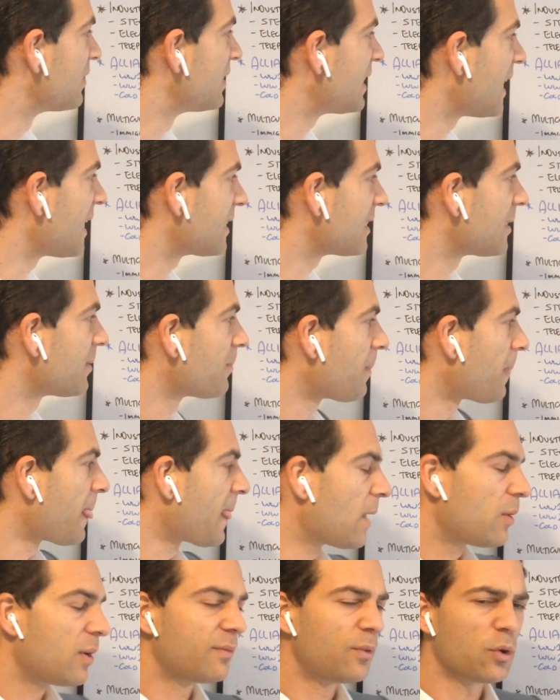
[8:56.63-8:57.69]
of debt.
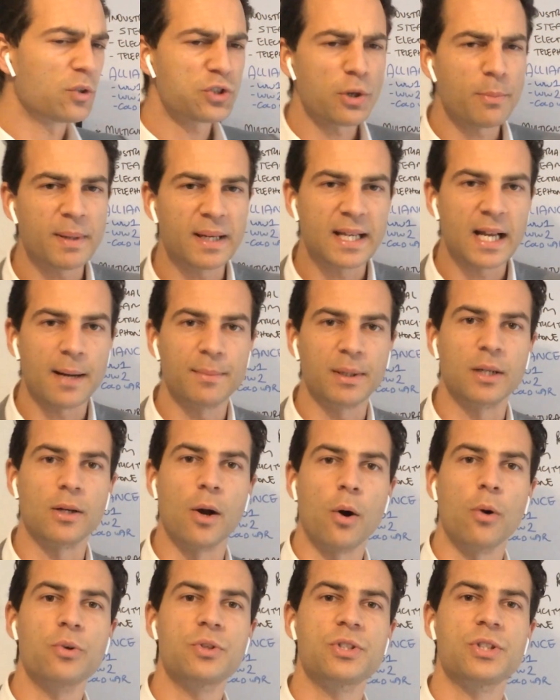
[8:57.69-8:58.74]
We've also become a
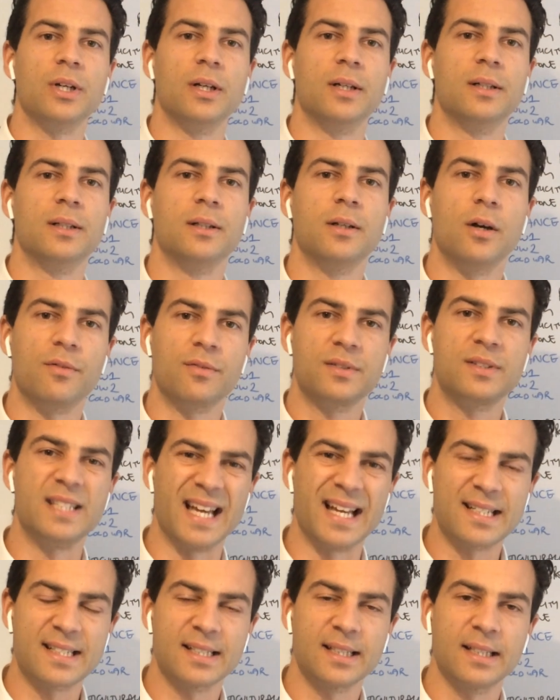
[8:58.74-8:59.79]
culture of
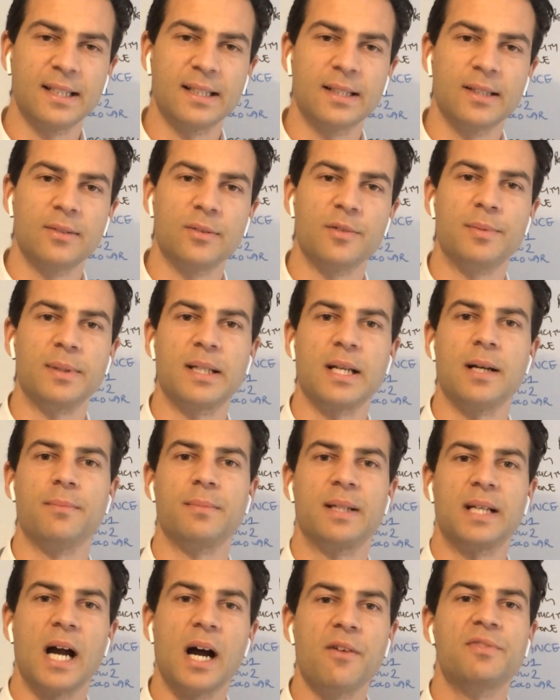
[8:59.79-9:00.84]
debt. We've
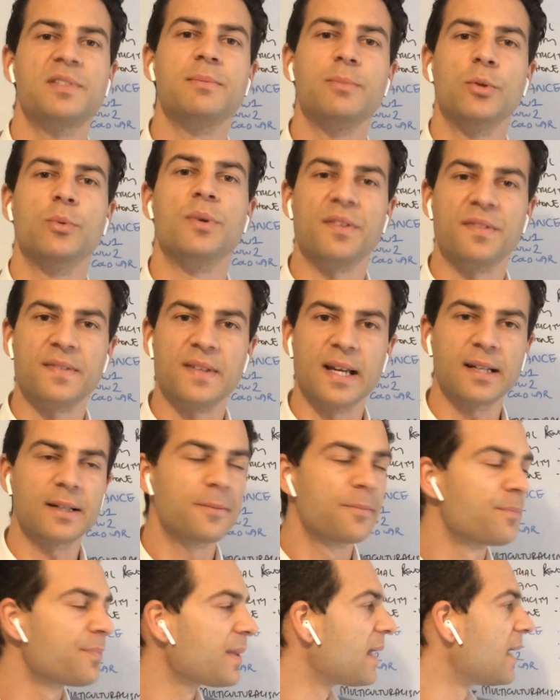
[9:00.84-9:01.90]
become comfortable with debt,
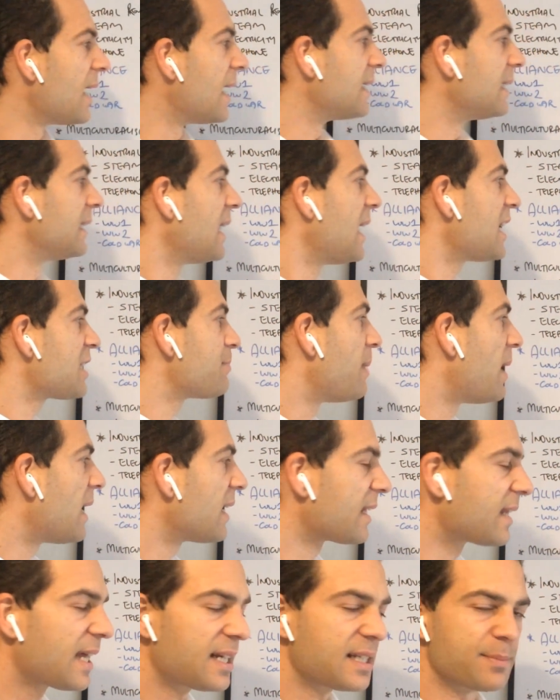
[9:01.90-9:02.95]
and a large
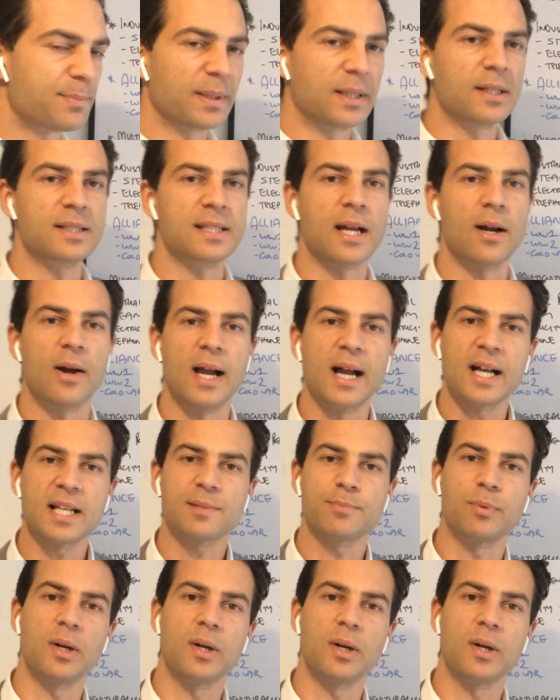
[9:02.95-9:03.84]
part of that is because our house